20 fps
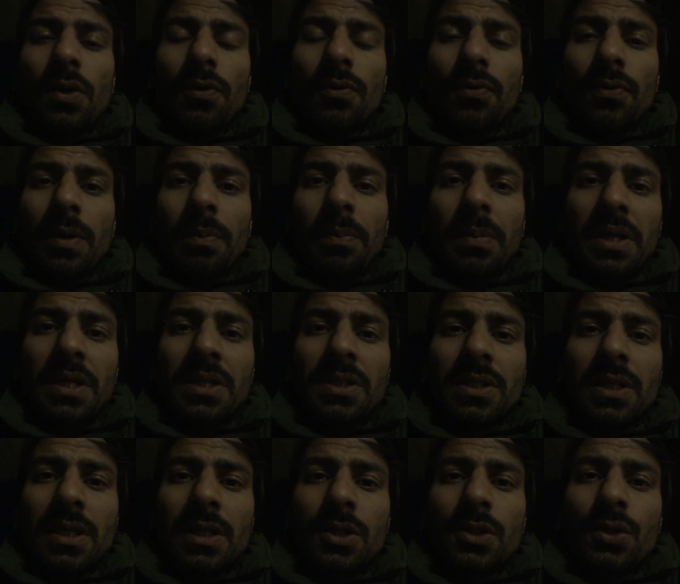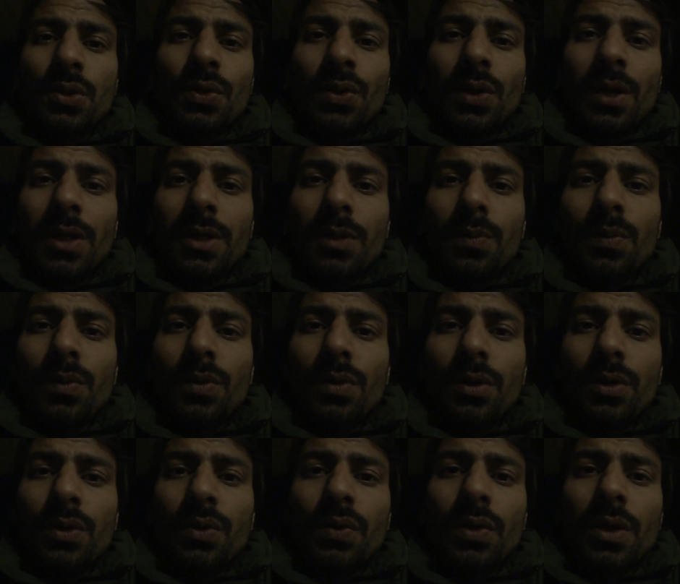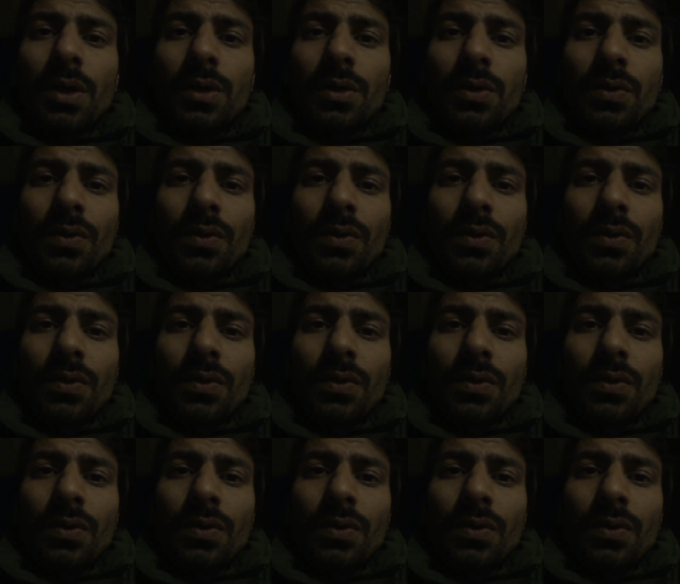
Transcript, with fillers: of a patient to another to a,